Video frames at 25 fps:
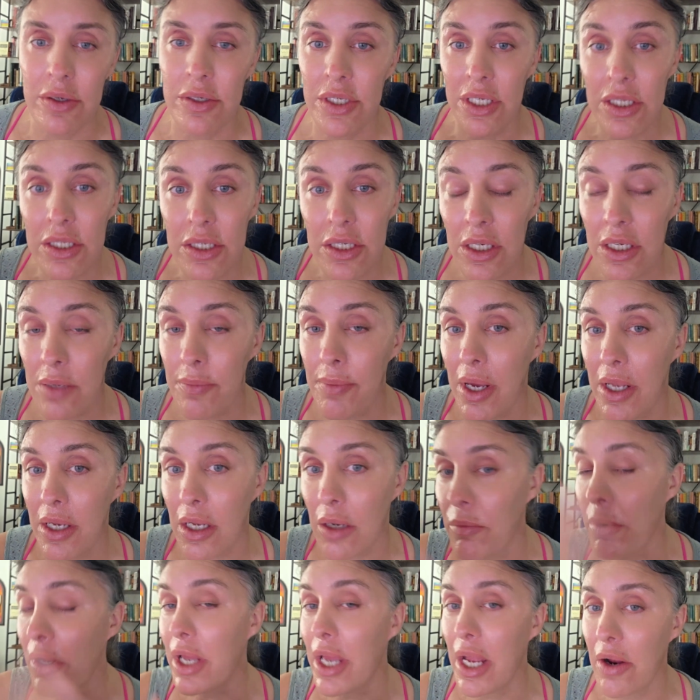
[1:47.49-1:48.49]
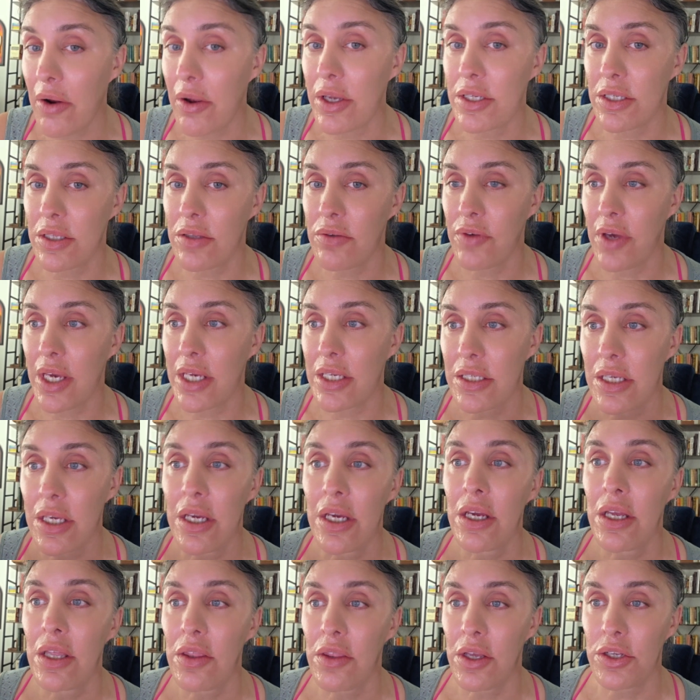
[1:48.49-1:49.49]
And it's going to depend on what areas of the face
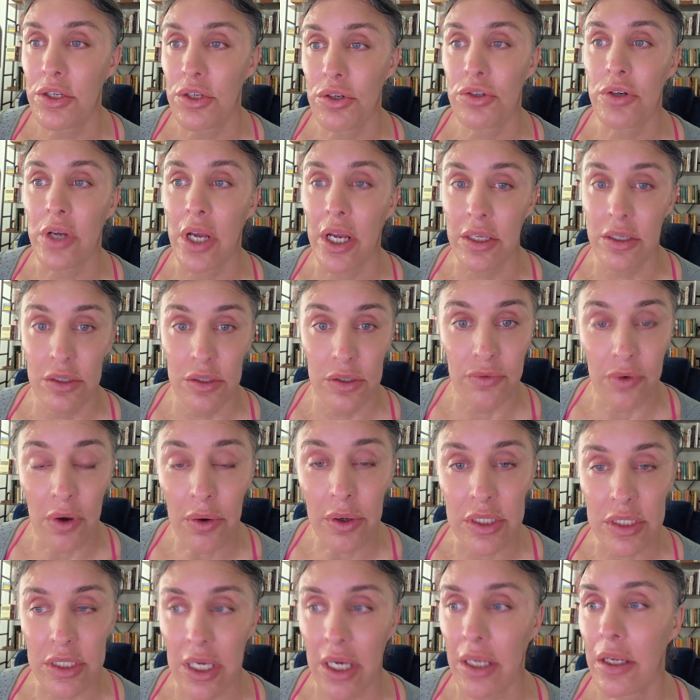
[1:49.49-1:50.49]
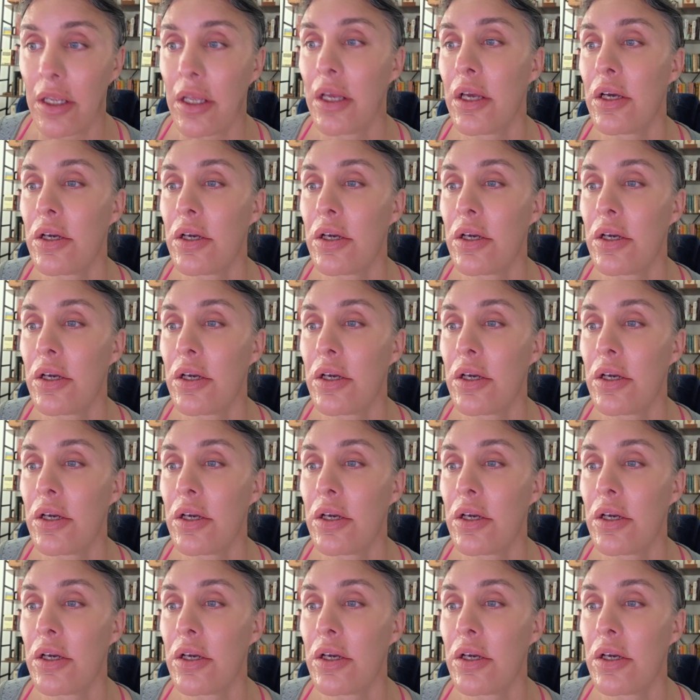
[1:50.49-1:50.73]
that you're trying to focus on.